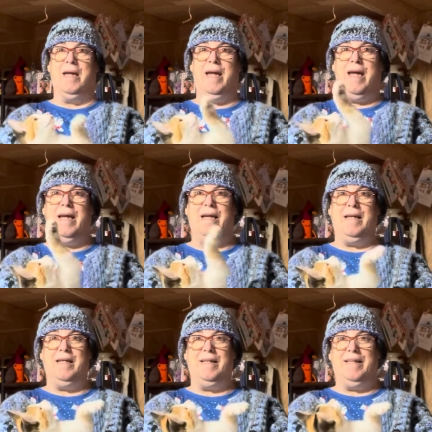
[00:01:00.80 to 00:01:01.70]

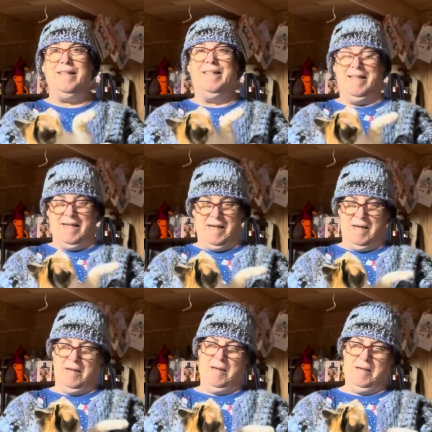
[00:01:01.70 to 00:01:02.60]

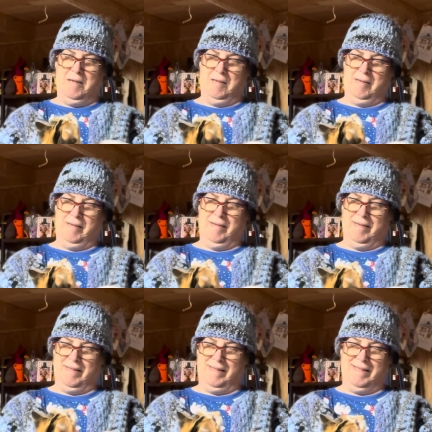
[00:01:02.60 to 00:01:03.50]

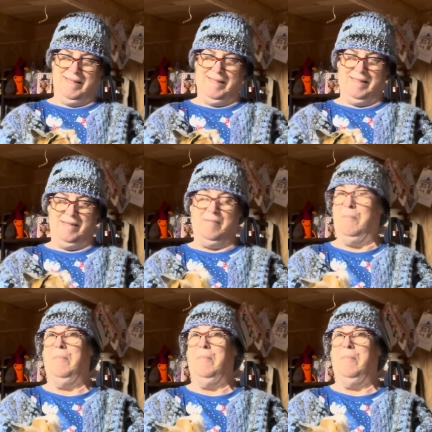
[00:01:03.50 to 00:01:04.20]
[no speech]